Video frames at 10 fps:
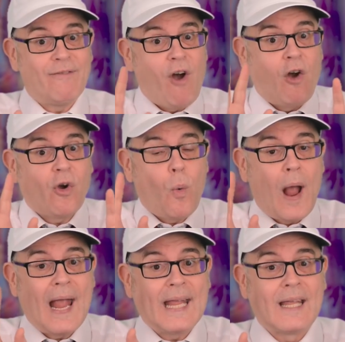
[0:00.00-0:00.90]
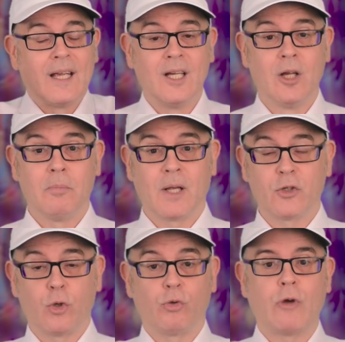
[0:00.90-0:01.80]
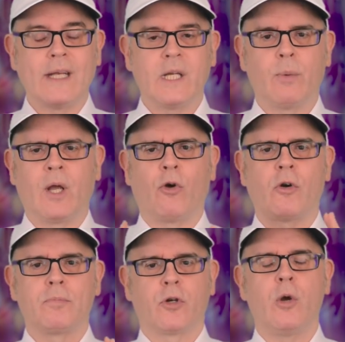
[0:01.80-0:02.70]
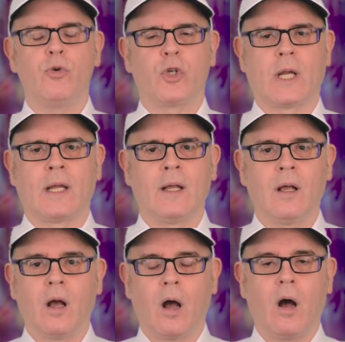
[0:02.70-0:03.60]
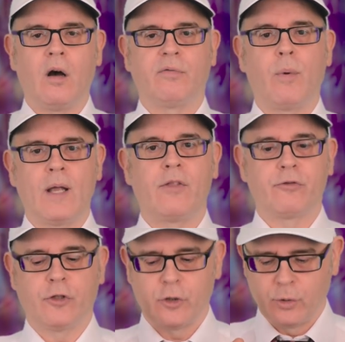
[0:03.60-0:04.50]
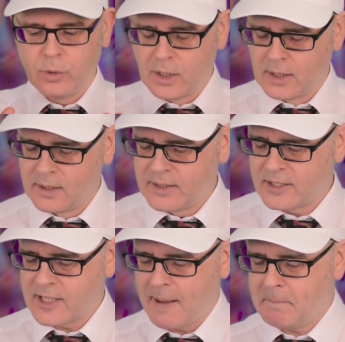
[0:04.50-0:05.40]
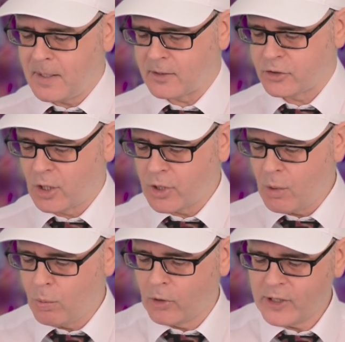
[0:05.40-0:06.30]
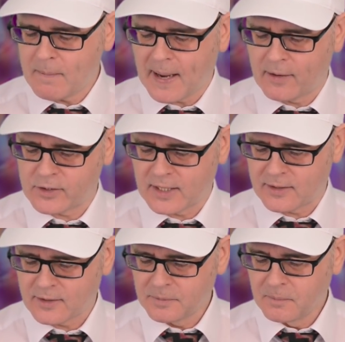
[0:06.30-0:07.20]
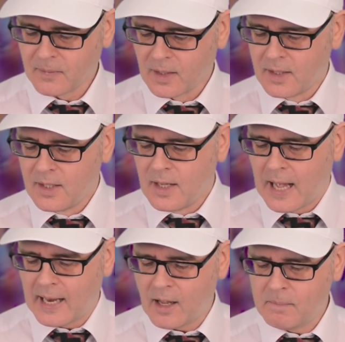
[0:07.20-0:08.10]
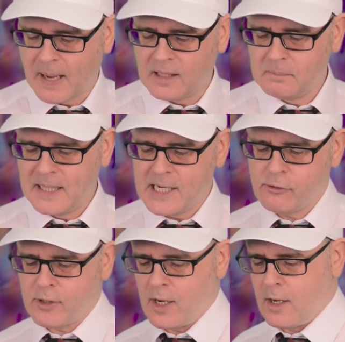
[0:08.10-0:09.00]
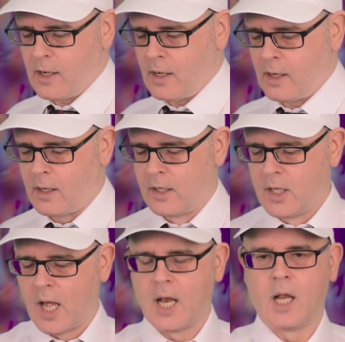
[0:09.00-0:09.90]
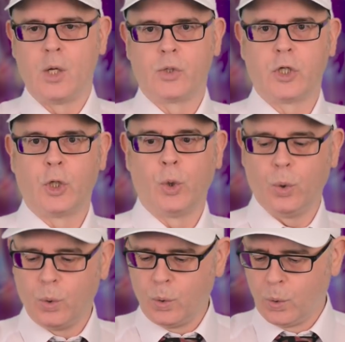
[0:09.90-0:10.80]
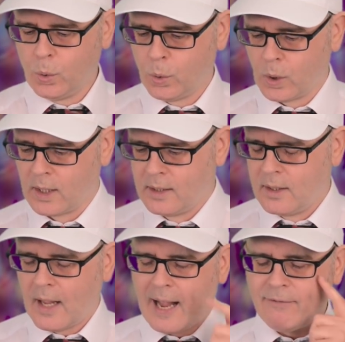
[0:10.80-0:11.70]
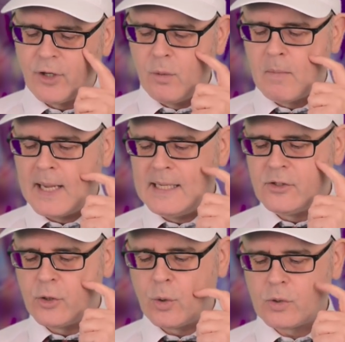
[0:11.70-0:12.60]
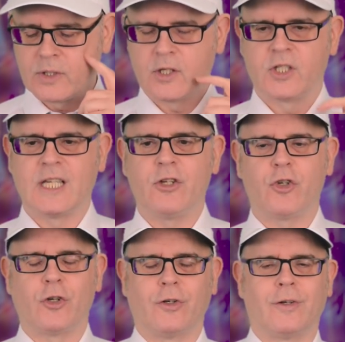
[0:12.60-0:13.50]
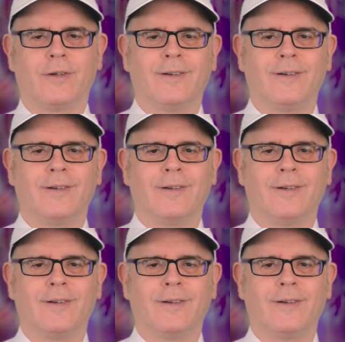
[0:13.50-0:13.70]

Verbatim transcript: far away because already we are approaching halfway through December, so don't worry about it. Hello, Palmyra. Hello to you. Have you made your decision?